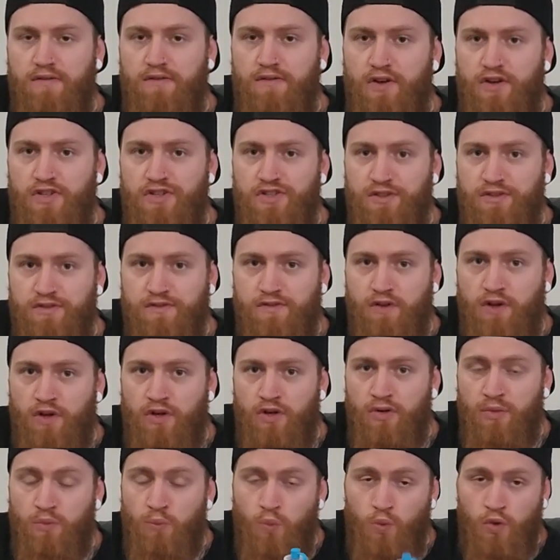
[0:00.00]

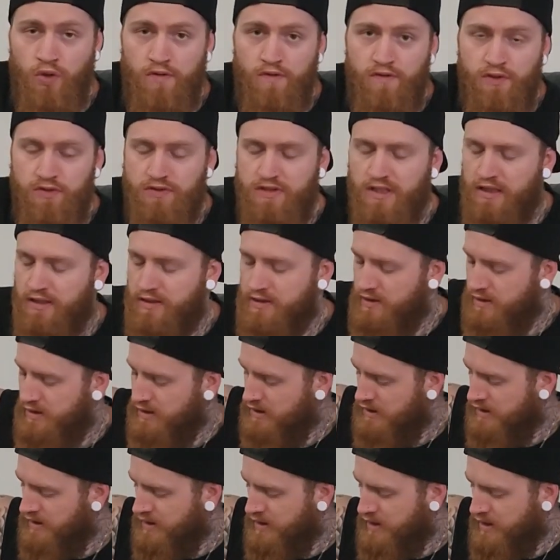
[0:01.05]
VERSAFLOW water filter.
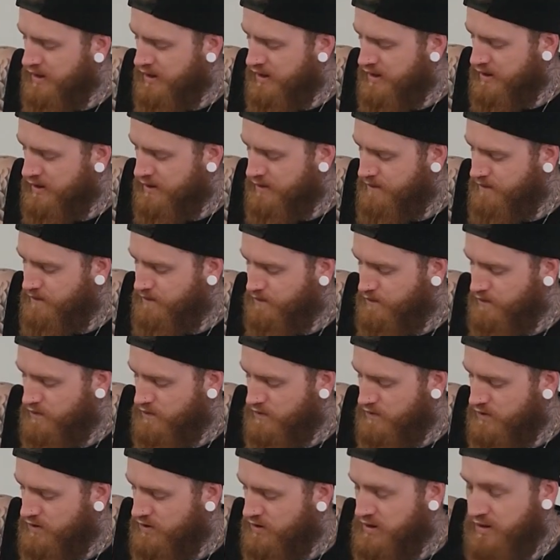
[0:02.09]

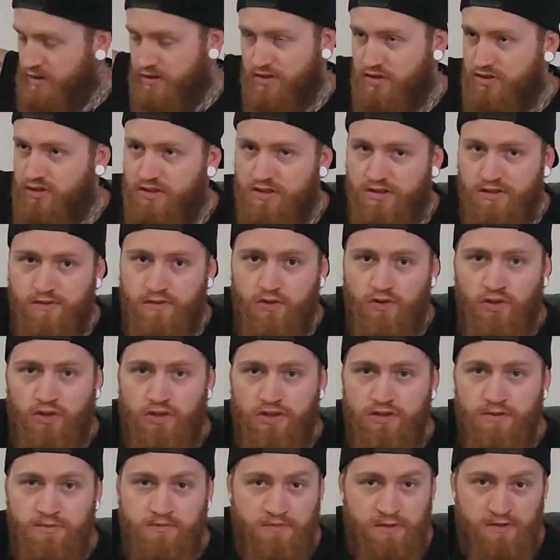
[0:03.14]
So that's just, of
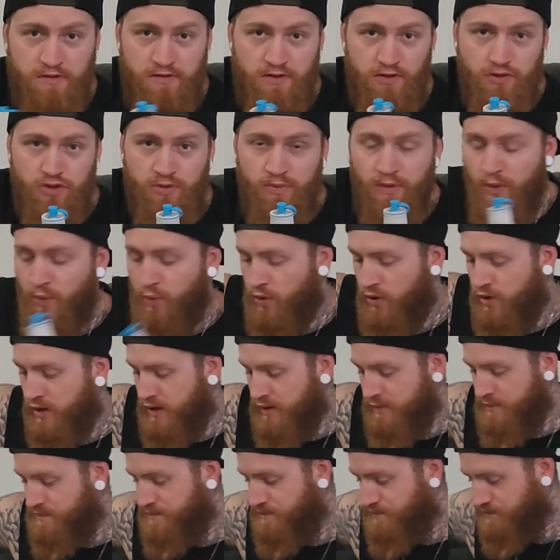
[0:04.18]
course, filter my
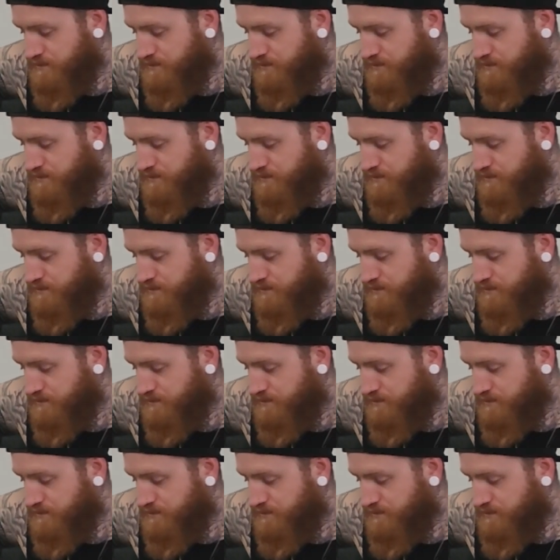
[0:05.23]
water.